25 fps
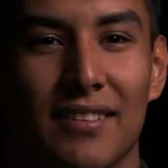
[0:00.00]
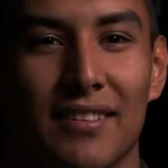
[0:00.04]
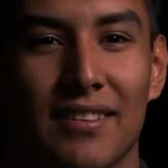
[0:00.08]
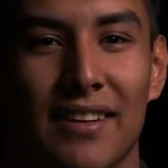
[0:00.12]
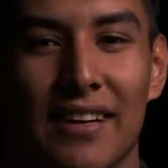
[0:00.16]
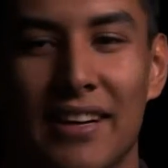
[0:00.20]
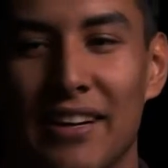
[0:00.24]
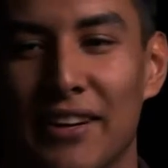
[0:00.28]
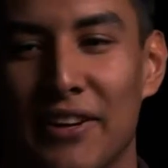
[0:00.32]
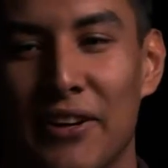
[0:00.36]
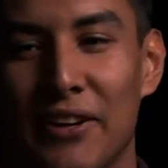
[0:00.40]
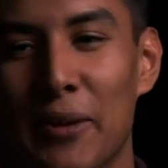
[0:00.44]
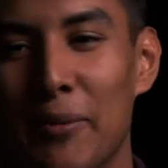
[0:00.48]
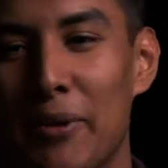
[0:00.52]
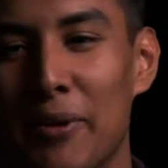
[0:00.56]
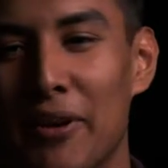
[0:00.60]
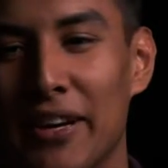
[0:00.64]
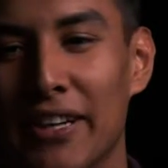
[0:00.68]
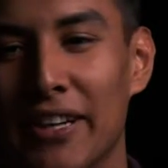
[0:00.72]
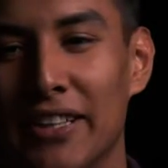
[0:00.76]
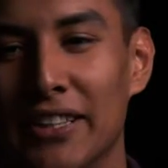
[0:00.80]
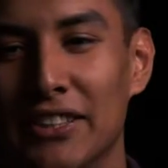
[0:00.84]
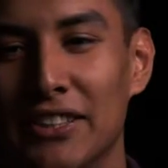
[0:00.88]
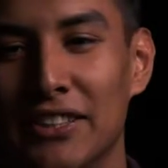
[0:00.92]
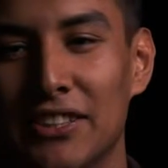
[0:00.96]
I didn't care about
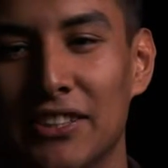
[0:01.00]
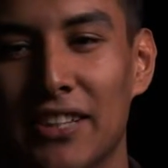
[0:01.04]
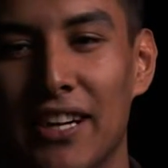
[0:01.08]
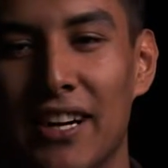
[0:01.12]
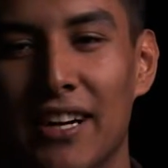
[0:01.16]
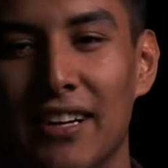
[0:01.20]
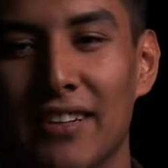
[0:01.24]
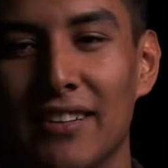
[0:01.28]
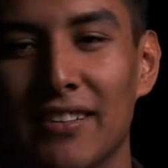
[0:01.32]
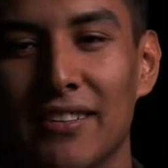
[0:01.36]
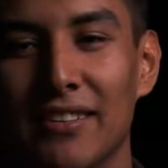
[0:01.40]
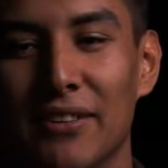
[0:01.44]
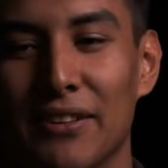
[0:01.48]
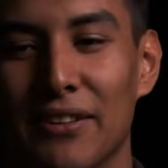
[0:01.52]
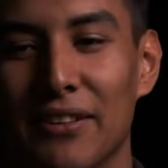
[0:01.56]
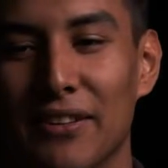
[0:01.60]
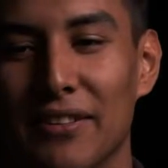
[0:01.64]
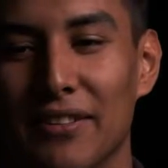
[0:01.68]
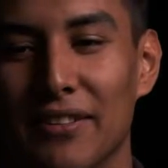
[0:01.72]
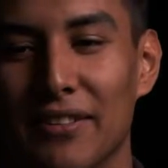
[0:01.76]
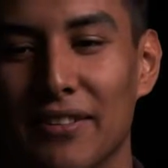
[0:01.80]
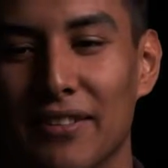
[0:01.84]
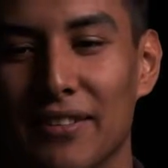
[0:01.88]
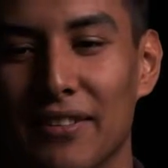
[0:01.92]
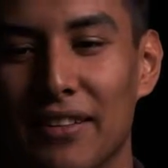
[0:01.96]
getting shot or
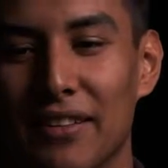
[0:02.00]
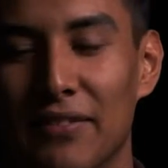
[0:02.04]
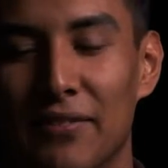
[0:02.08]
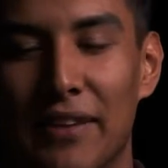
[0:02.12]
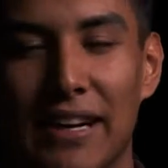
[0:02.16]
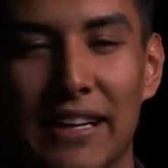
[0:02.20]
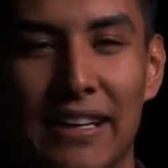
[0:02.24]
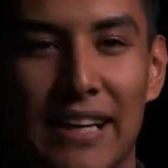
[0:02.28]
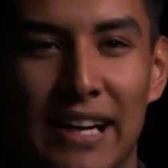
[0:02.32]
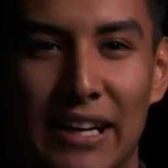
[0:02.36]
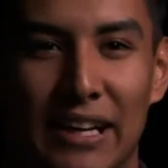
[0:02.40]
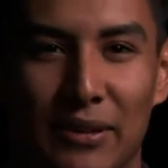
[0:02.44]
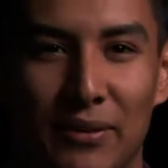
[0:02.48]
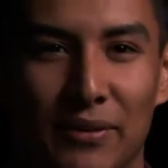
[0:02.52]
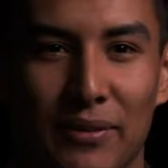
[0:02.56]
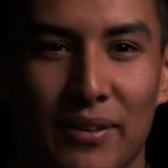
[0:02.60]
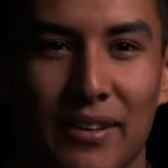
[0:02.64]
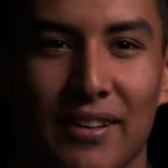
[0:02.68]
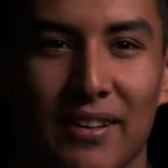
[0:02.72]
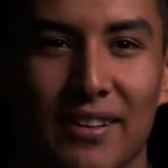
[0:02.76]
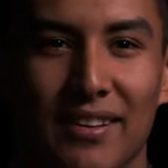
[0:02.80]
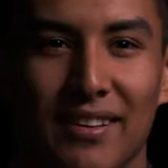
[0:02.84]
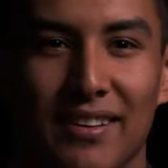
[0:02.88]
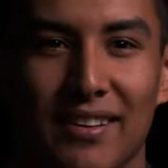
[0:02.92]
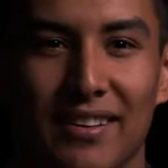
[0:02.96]
if I died over there.
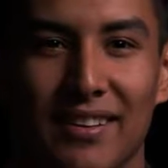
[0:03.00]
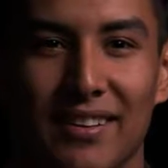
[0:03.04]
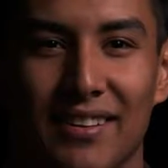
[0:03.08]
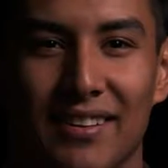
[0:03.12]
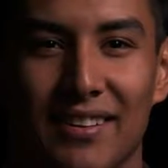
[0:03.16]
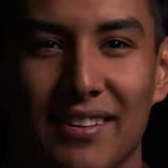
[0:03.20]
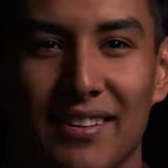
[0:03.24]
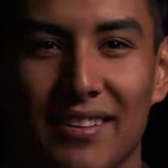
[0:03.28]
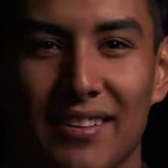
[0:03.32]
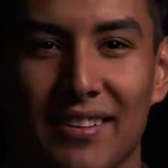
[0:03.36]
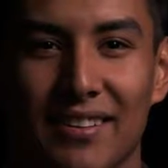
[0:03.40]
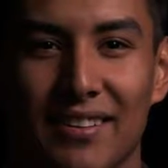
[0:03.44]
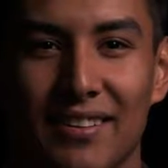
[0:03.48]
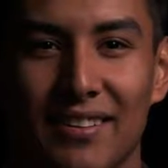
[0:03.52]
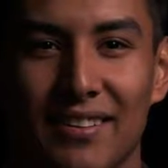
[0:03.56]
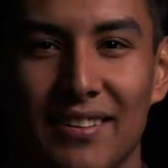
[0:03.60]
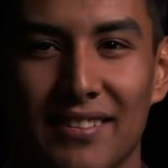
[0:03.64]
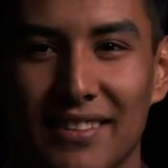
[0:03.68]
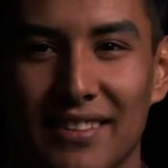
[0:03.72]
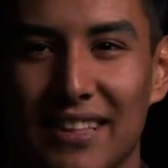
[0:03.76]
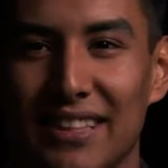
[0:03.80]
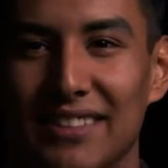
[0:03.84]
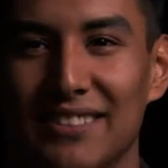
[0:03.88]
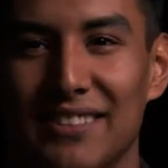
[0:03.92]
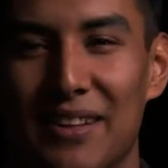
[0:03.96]

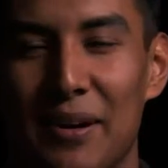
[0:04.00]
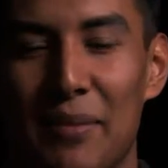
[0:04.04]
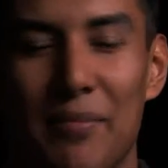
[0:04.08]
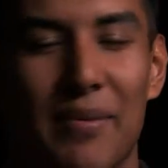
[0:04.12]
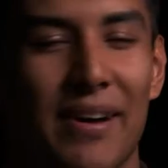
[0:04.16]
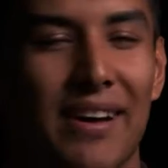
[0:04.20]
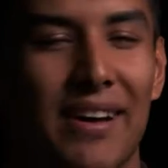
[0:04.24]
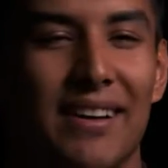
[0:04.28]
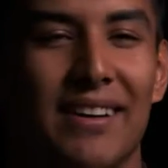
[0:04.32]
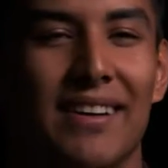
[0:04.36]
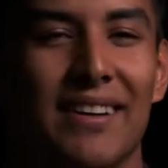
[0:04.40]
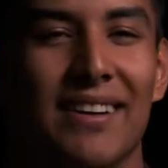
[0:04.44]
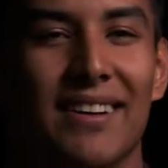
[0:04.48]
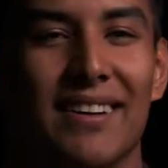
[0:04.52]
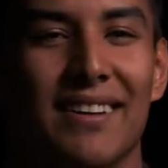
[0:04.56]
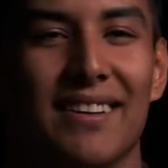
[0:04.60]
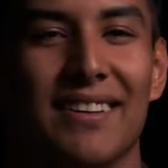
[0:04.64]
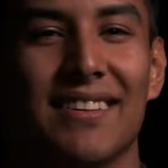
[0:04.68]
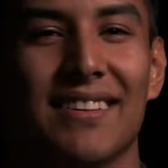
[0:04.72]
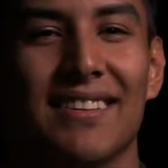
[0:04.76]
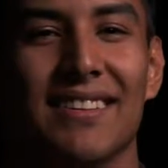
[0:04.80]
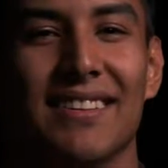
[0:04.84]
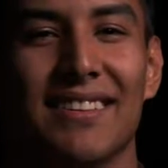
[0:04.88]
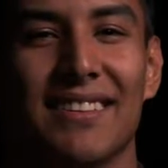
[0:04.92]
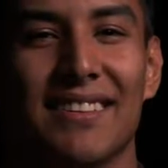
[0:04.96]
That's how bad it got
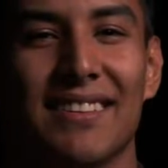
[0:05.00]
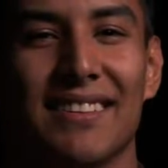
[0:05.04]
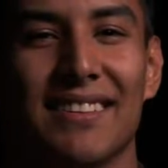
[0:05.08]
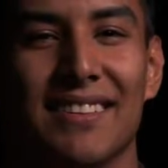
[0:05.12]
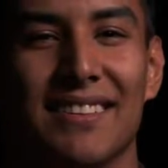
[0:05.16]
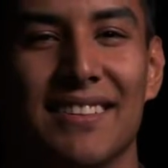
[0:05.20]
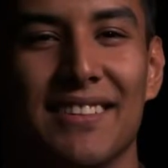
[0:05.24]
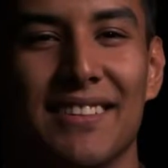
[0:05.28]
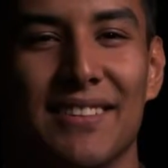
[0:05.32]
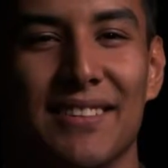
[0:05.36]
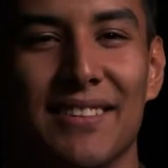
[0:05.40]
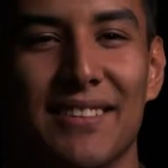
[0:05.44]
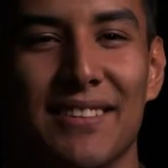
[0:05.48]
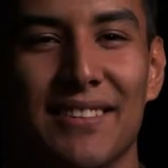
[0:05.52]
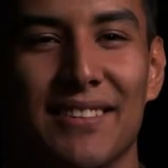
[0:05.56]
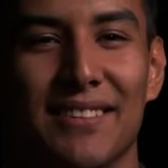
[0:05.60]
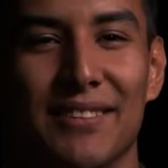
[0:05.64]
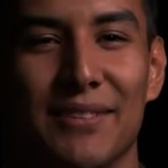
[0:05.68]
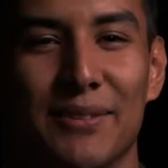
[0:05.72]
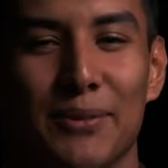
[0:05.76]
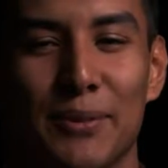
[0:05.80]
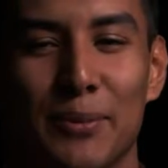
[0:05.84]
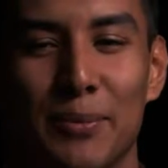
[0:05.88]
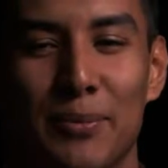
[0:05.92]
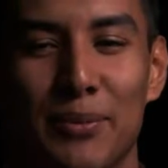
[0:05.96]

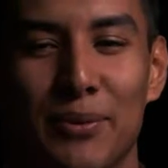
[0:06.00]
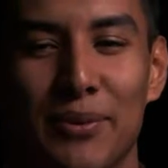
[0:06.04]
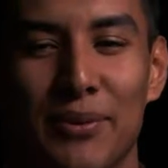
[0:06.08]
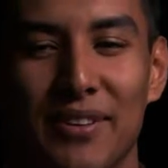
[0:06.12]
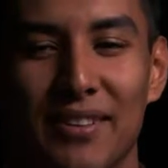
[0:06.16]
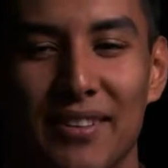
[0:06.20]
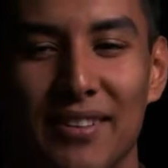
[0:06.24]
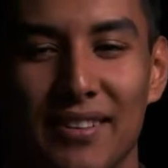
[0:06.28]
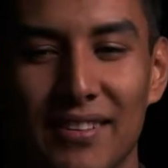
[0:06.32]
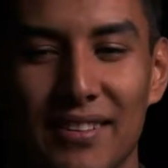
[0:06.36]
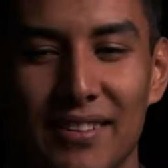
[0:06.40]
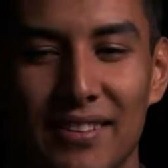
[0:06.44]
to a point.